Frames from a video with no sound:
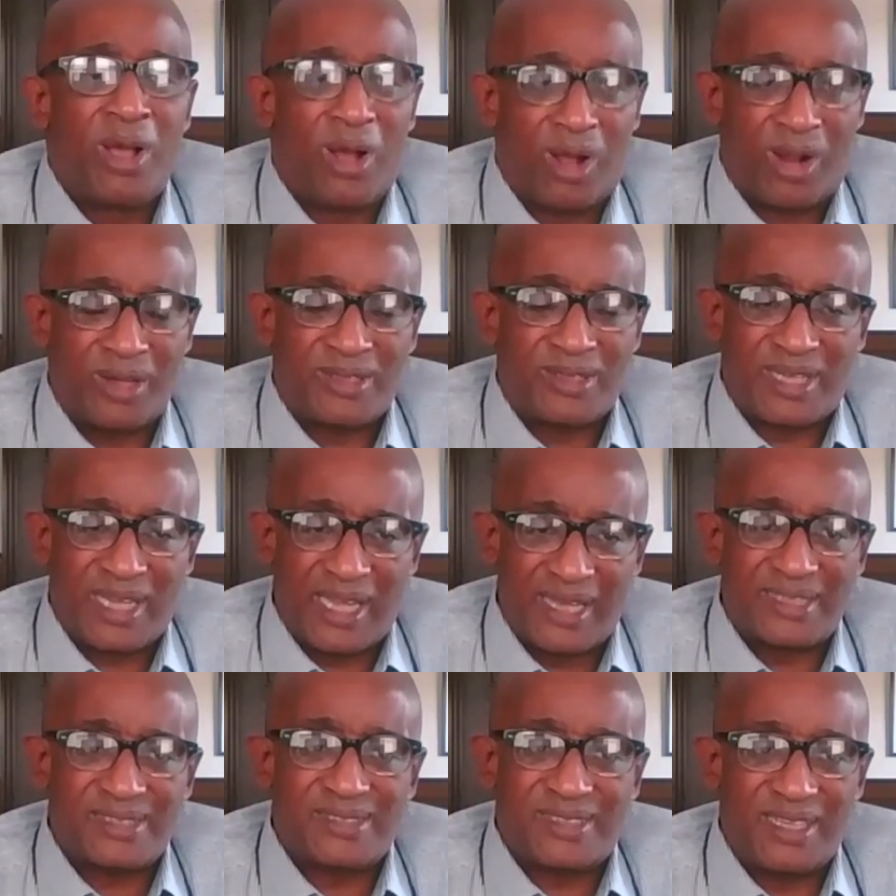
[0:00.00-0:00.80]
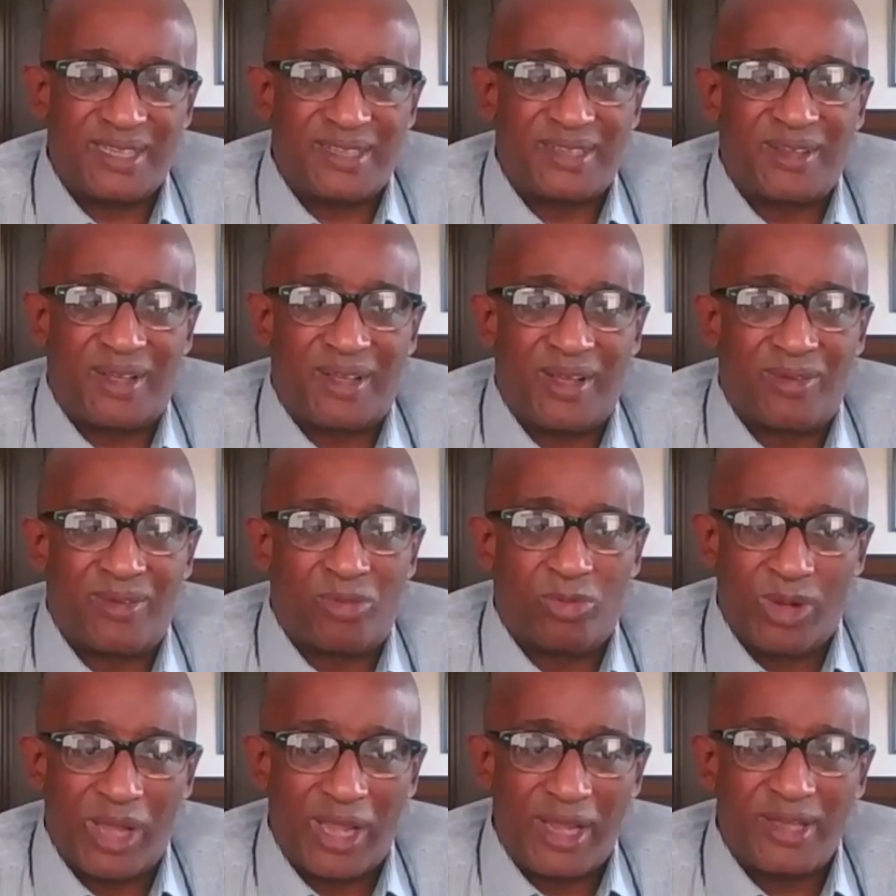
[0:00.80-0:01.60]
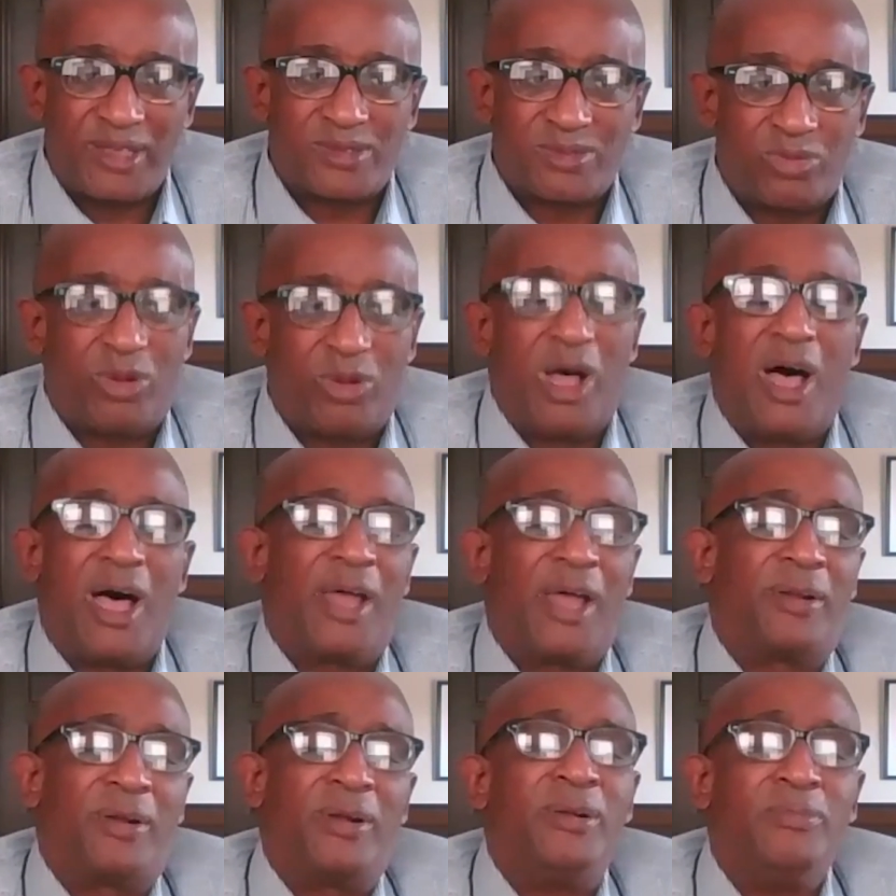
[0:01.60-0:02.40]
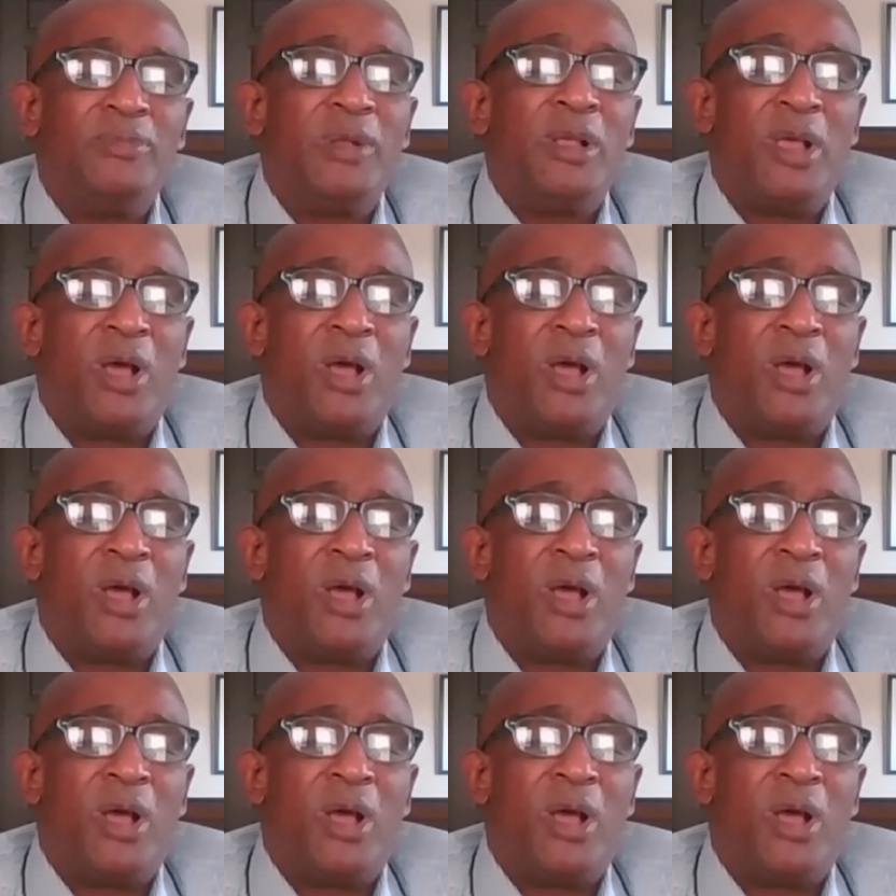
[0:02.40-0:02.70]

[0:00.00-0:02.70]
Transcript: our testing of wastewater,